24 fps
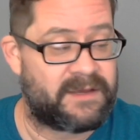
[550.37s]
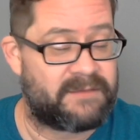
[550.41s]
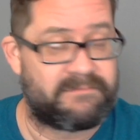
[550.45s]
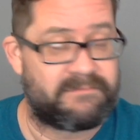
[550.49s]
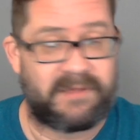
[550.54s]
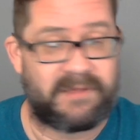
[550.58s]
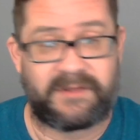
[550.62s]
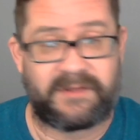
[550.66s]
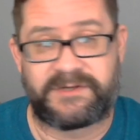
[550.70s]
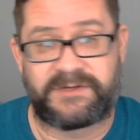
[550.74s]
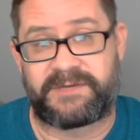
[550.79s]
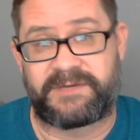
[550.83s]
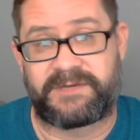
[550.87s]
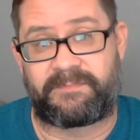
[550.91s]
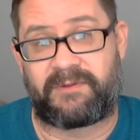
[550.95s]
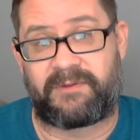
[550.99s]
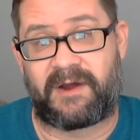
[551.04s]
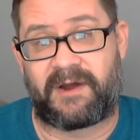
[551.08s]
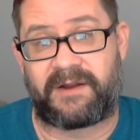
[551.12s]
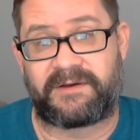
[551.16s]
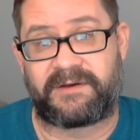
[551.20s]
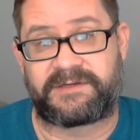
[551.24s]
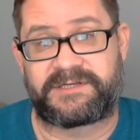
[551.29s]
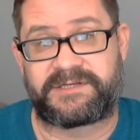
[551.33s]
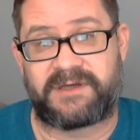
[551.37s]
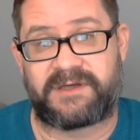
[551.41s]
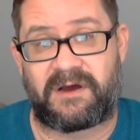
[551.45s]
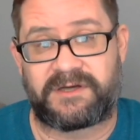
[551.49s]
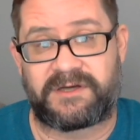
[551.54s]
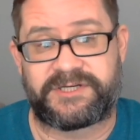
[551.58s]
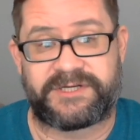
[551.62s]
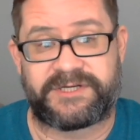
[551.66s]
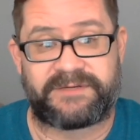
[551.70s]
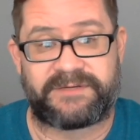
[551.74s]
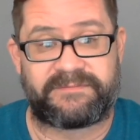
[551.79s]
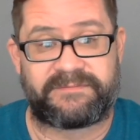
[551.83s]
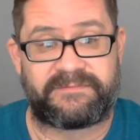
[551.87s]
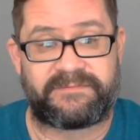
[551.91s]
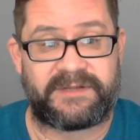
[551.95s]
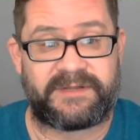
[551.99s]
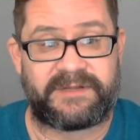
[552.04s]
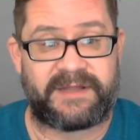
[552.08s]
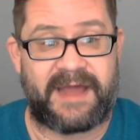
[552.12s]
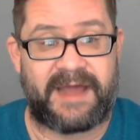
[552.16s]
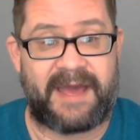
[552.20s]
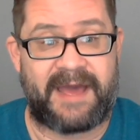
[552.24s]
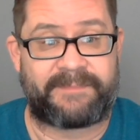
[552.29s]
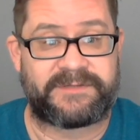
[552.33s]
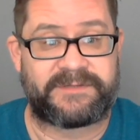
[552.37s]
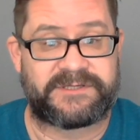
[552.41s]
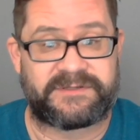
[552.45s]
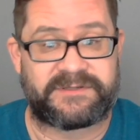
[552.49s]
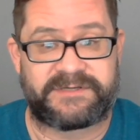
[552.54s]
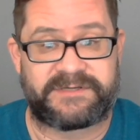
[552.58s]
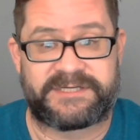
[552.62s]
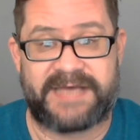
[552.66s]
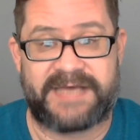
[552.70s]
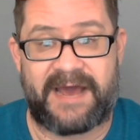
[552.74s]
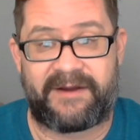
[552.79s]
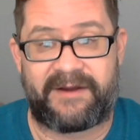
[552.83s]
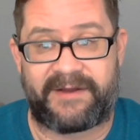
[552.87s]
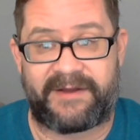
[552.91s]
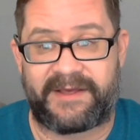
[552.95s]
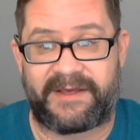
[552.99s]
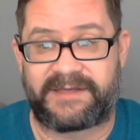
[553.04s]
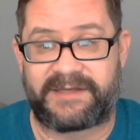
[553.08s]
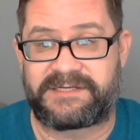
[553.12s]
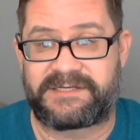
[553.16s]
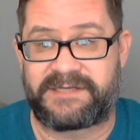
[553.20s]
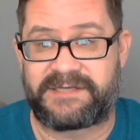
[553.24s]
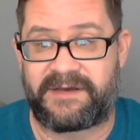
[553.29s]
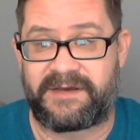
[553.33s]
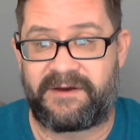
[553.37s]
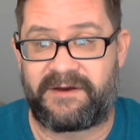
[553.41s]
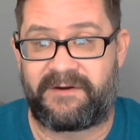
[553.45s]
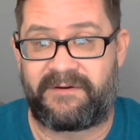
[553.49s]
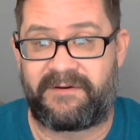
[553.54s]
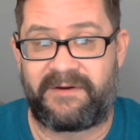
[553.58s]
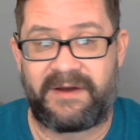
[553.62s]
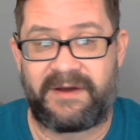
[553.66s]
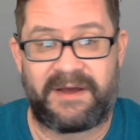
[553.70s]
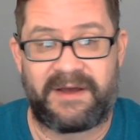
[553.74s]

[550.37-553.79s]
Mothership Products auction that happens on Saturdays. So